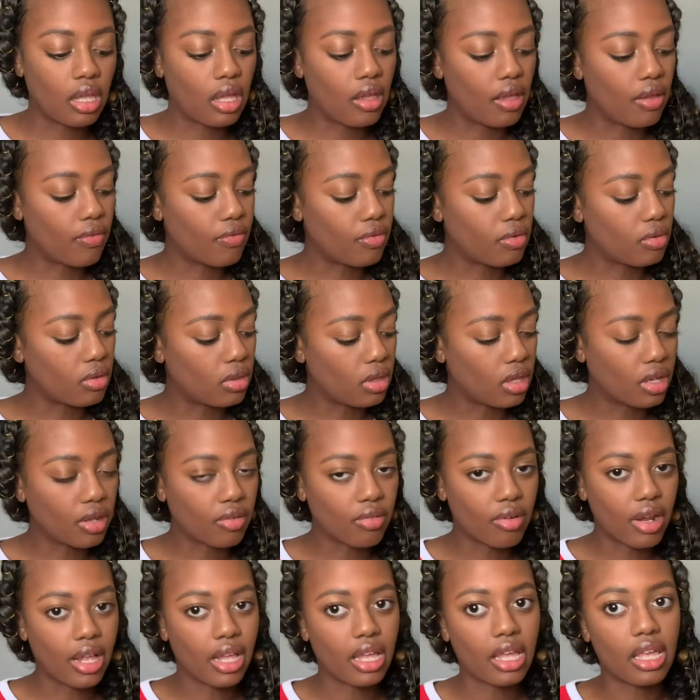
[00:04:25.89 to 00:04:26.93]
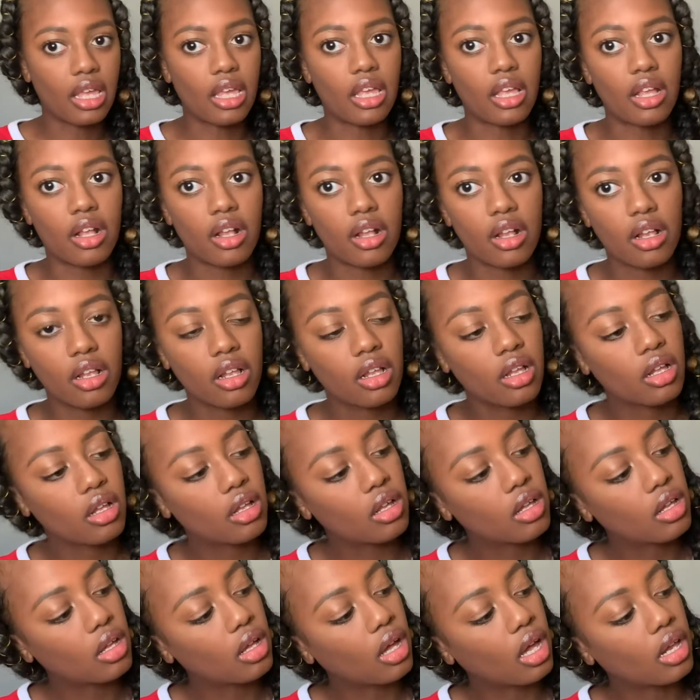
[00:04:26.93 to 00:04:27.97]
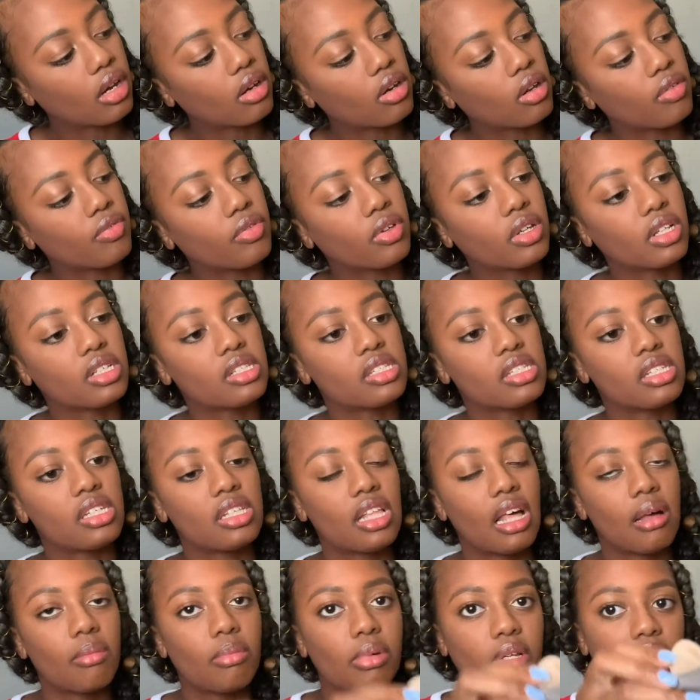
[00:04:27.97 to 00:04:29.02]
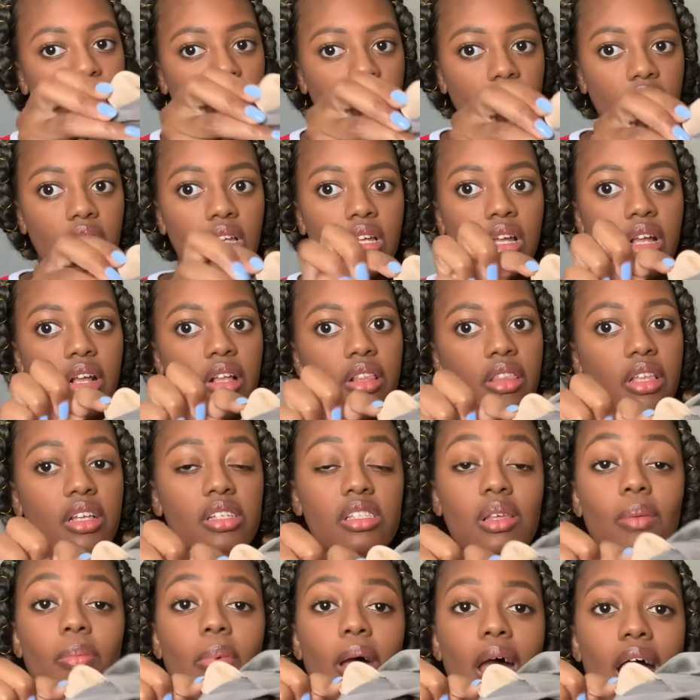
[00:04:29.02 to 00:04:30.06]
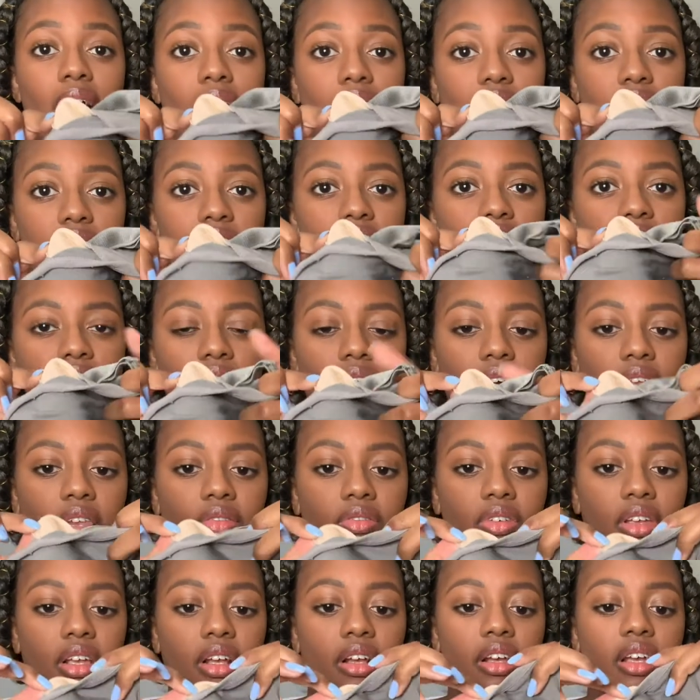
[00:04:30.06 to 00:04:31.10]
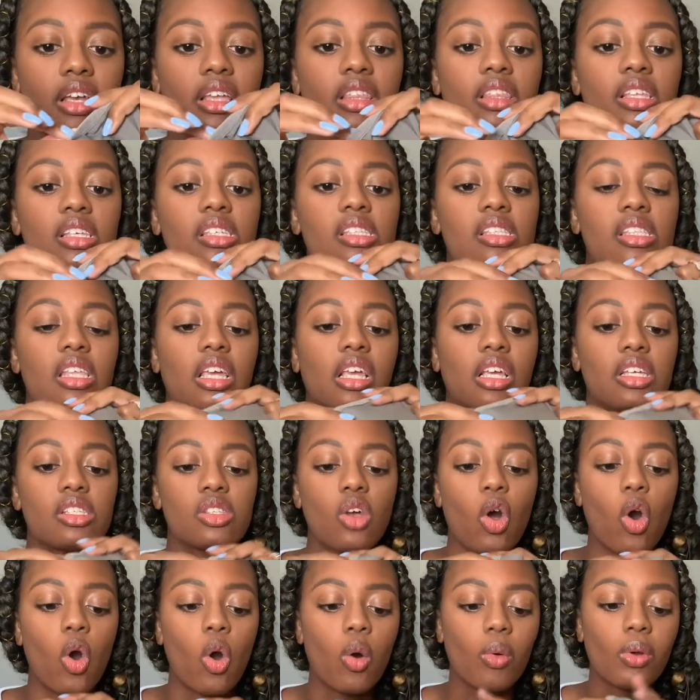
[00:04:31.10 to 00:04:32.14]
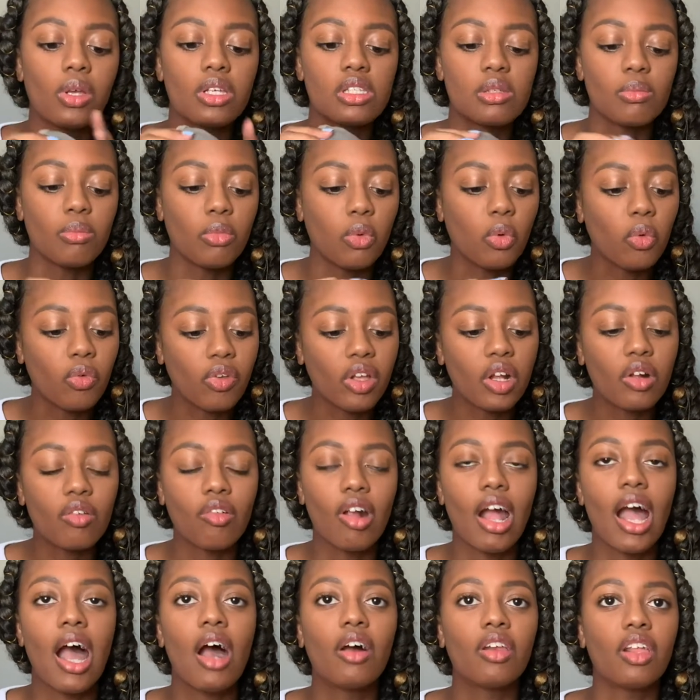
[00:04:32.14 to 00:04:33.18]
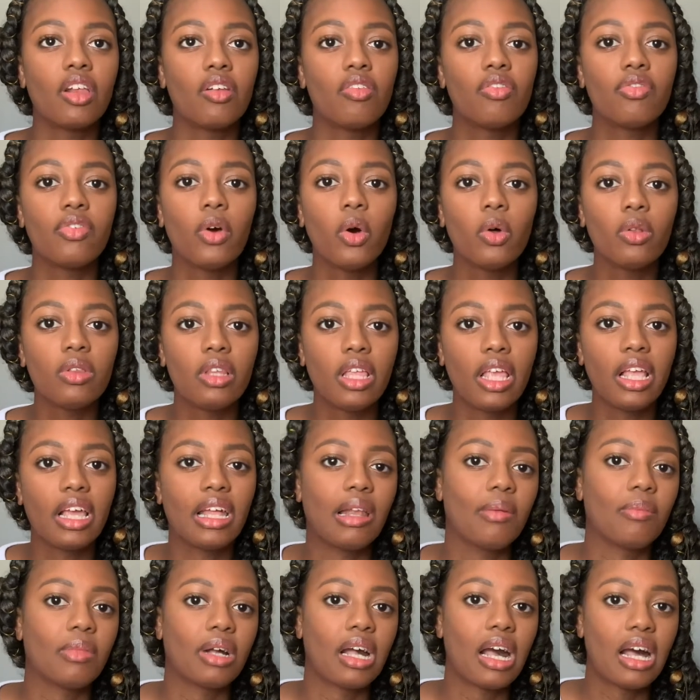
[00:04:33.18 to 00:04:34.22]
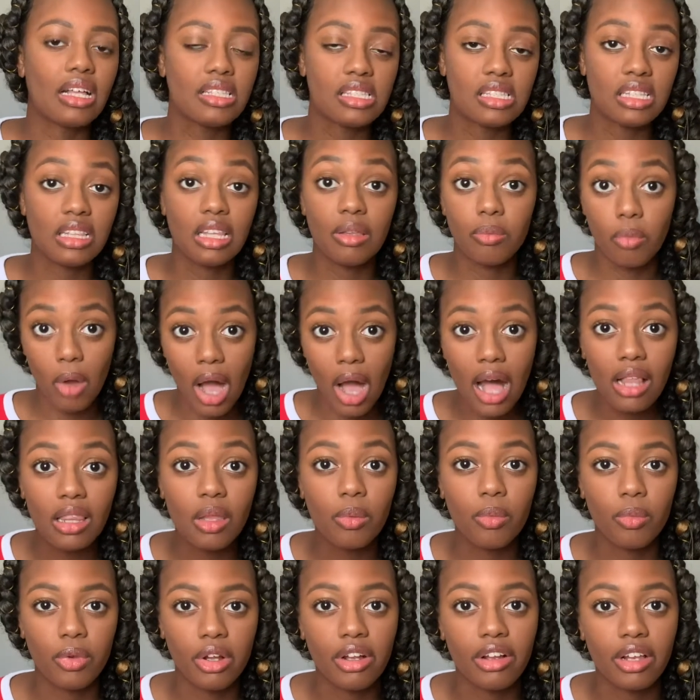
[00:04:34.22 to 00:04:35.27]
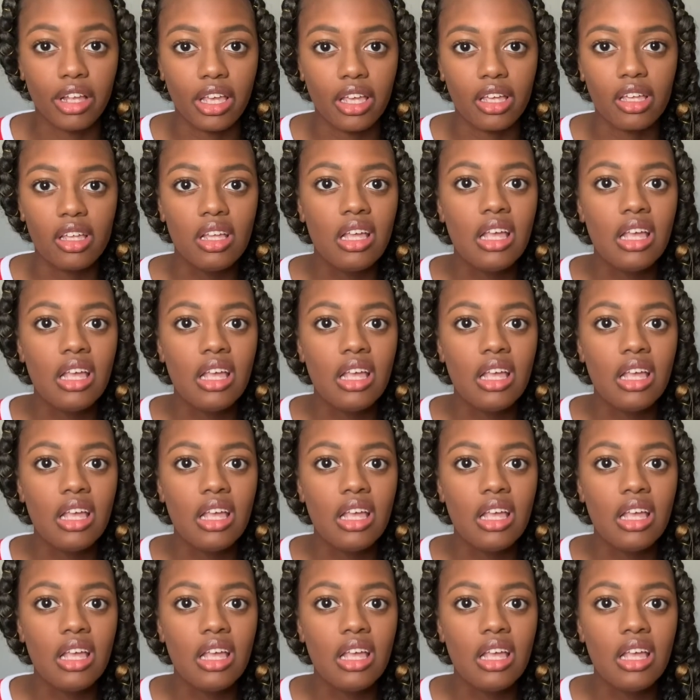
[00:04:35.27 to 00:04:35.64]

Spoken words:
if you look right here, I don't know if you can see that, but there's a pad inside of here, and this thing is always moving around and folding, and I'm constantly, while I'm wearing it,